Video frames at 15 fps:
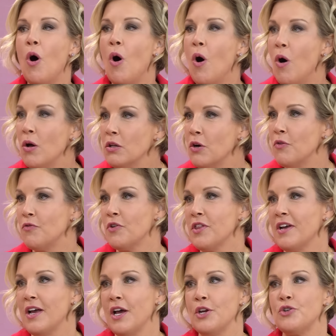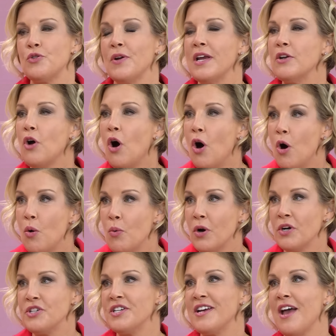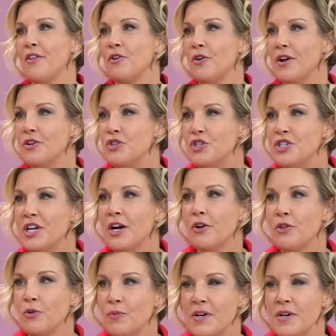all over the country and all work together and share the